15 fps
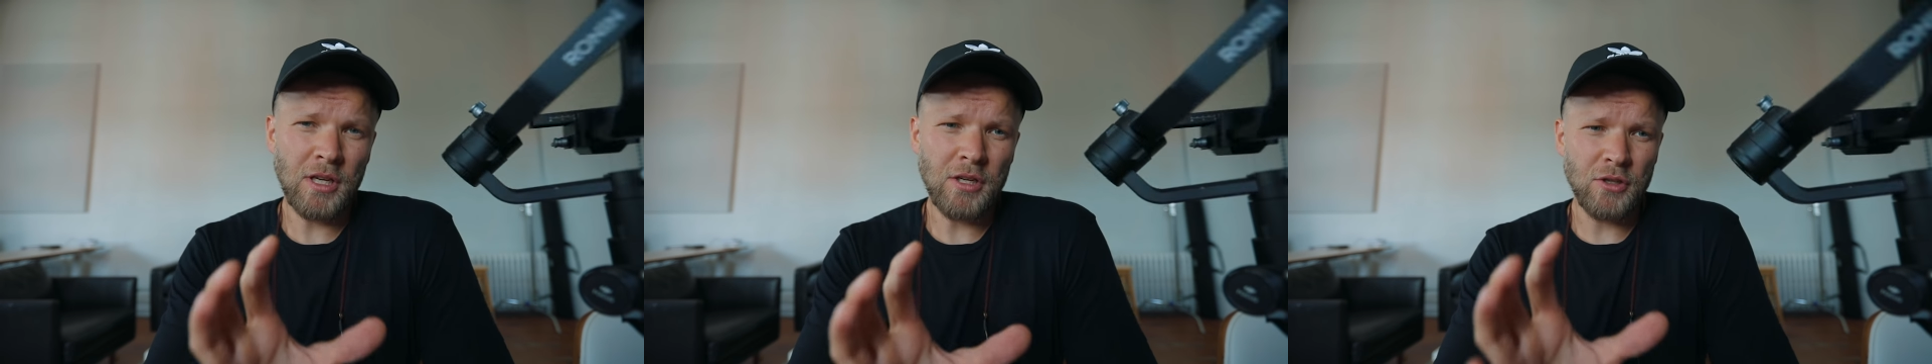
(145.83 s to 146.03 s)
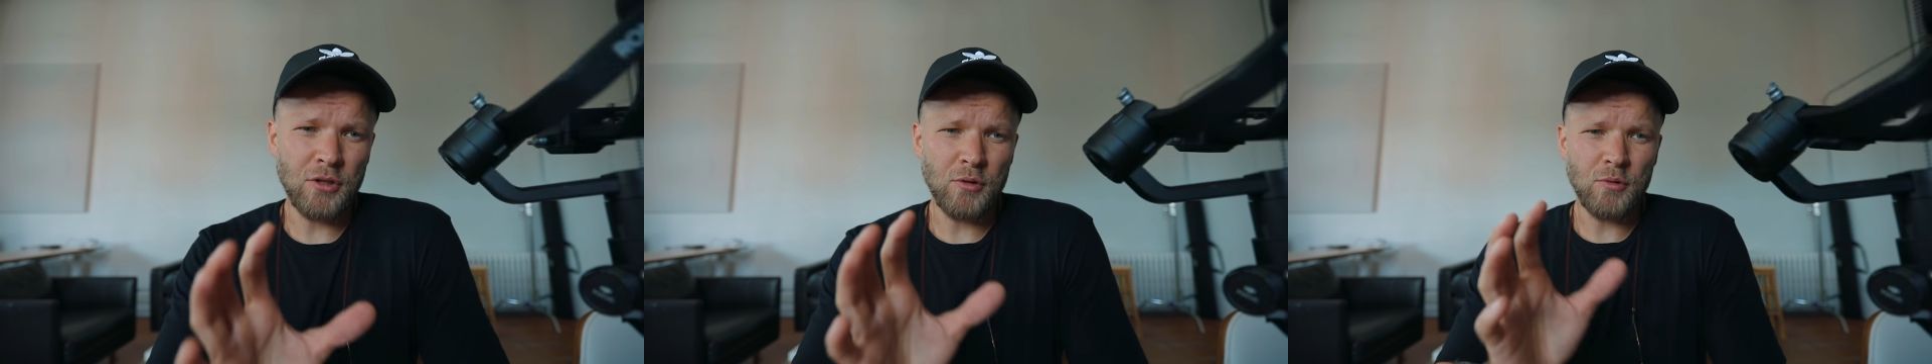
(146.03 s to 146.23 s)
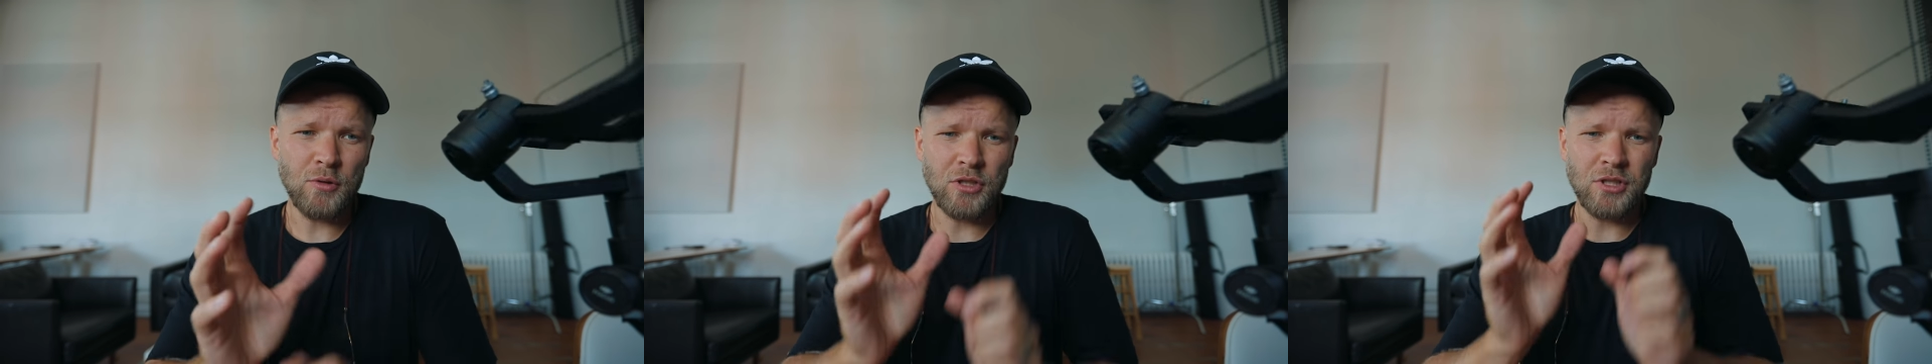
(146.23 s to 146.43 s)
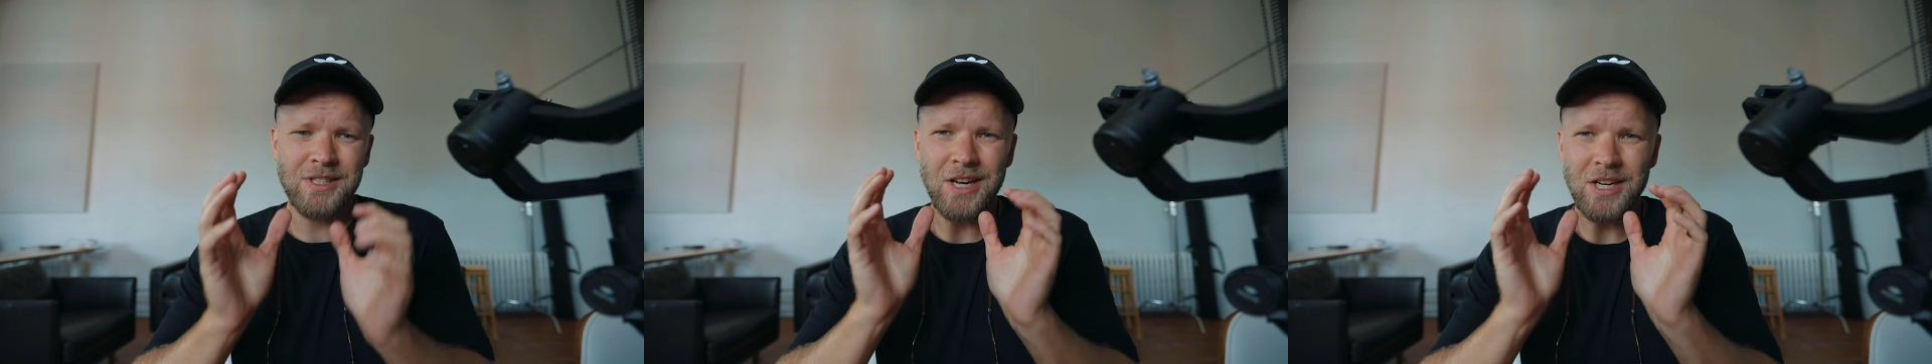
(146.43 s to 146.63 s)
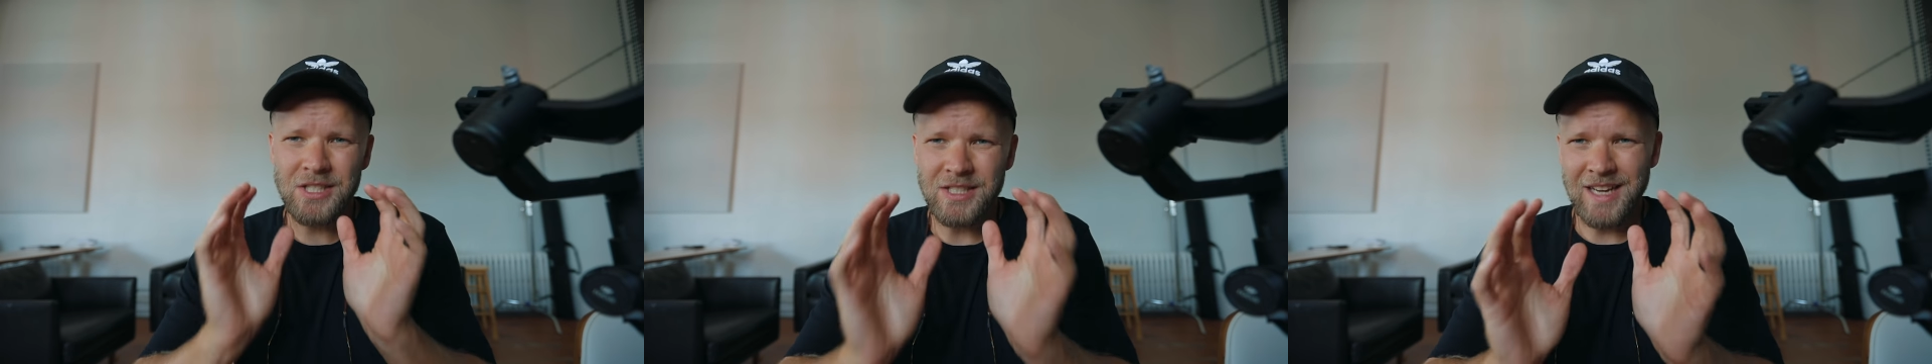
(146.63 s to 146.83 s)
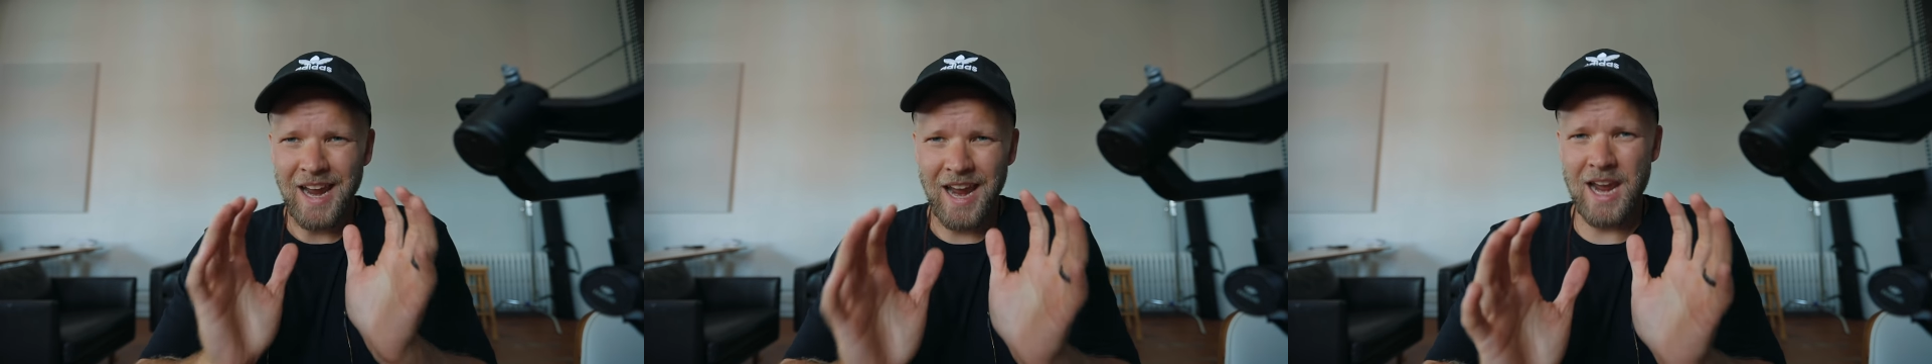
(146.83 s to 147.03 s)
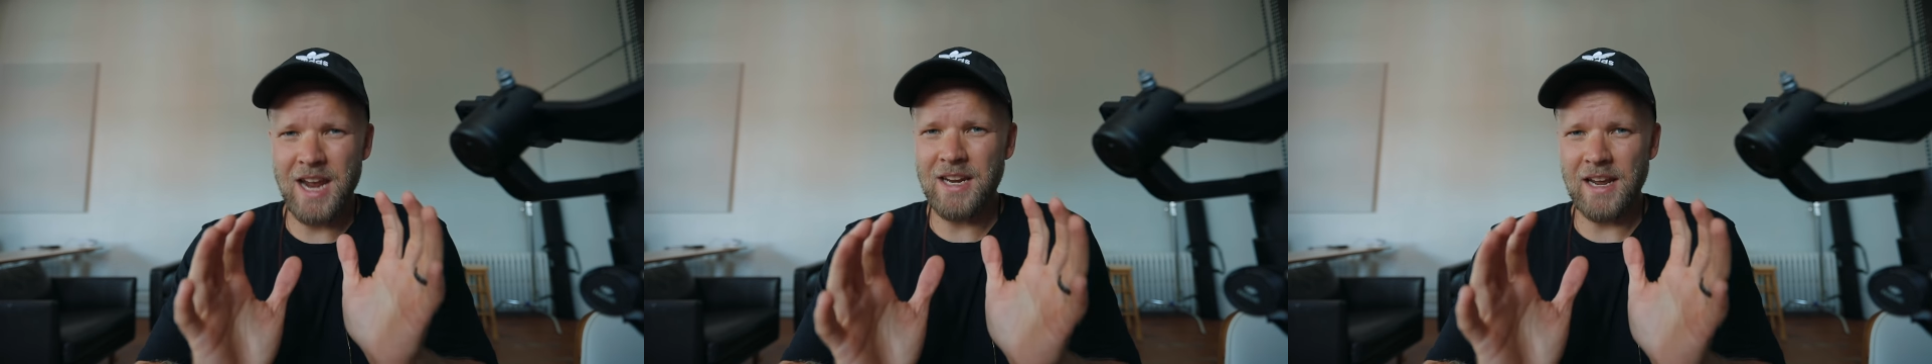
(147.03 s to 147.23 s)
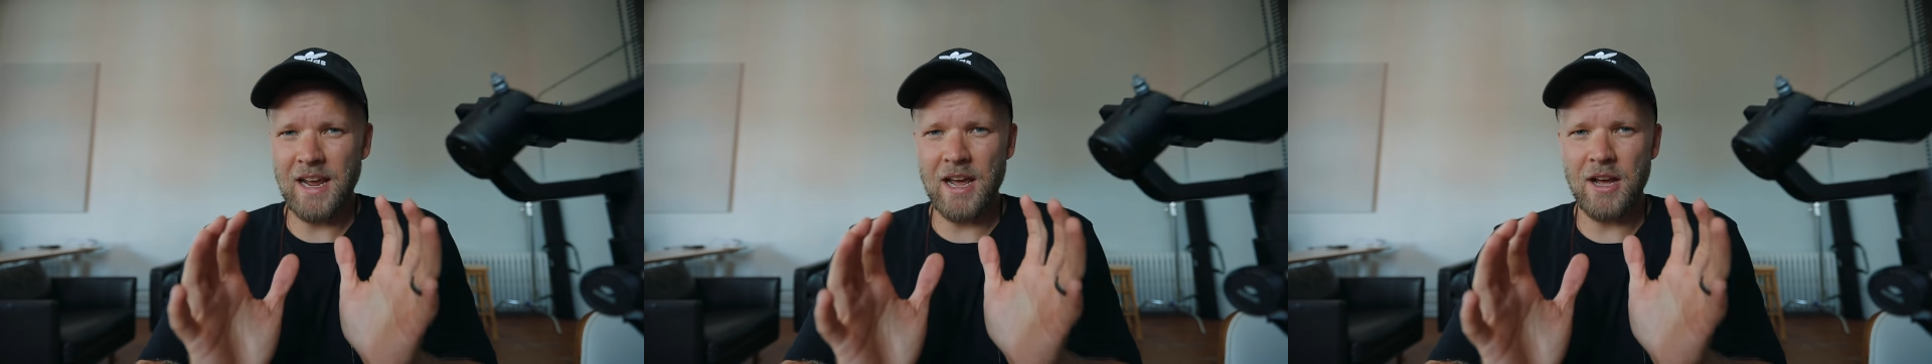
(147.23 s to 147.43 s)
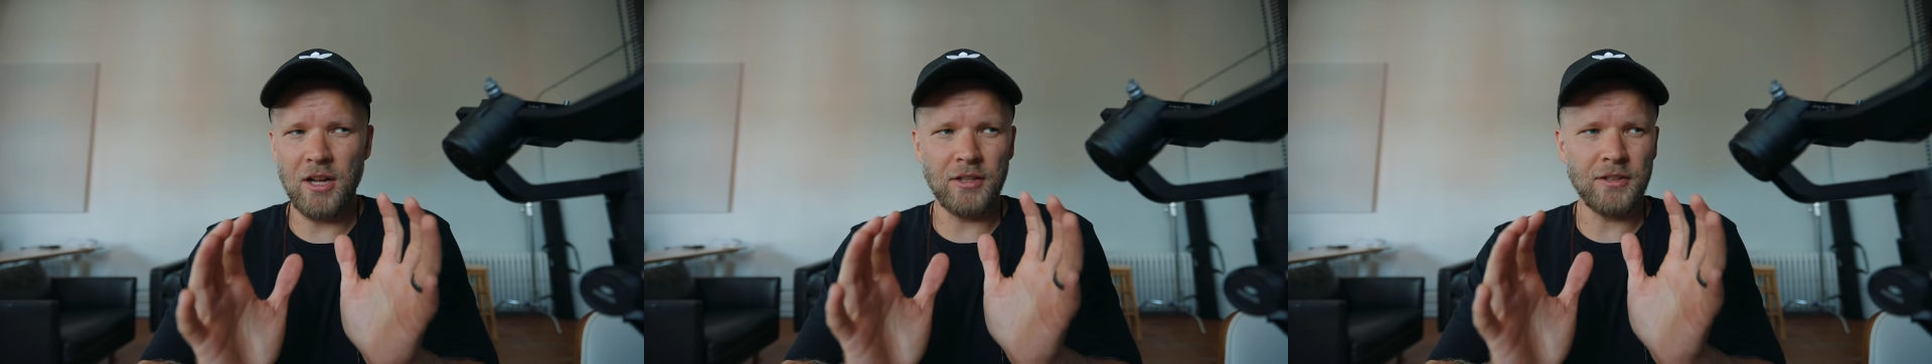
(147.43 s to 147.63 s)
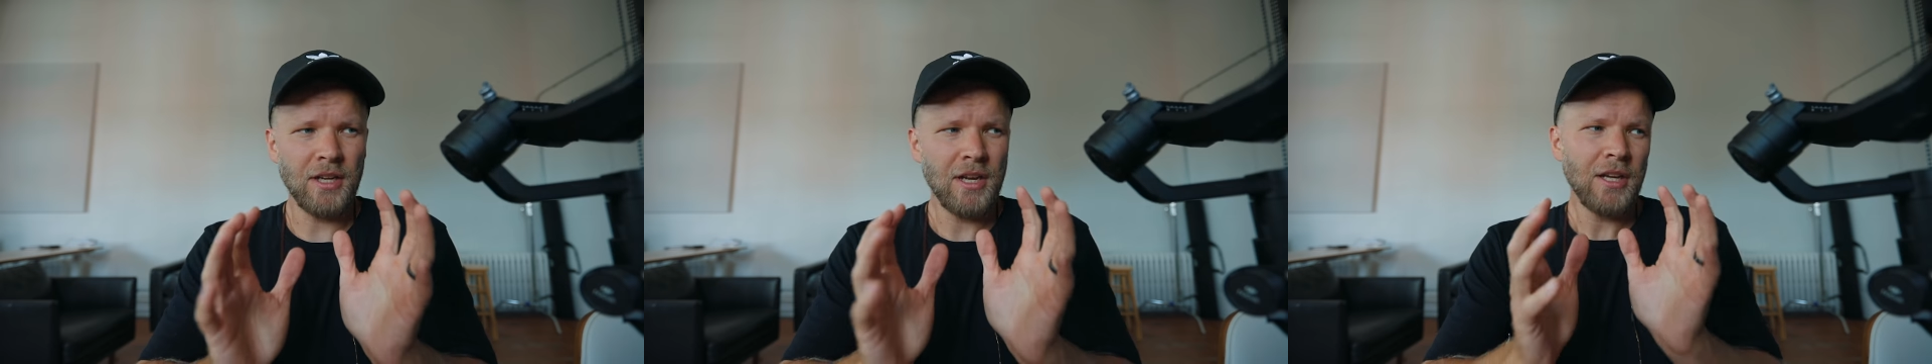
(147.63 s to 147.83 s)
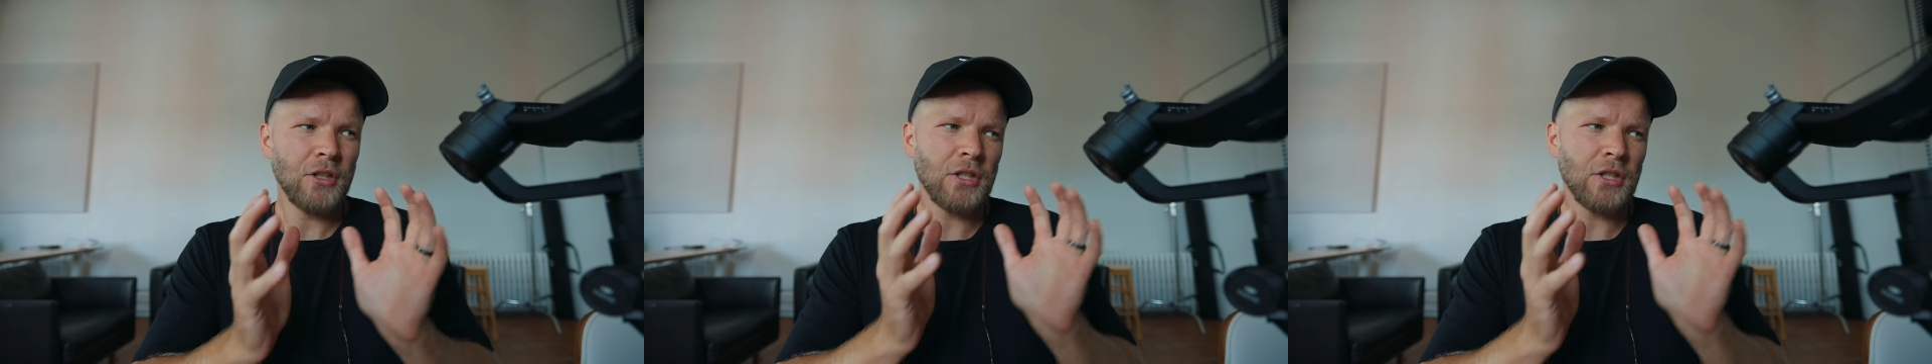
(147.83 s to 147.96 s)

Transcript: can do just handheld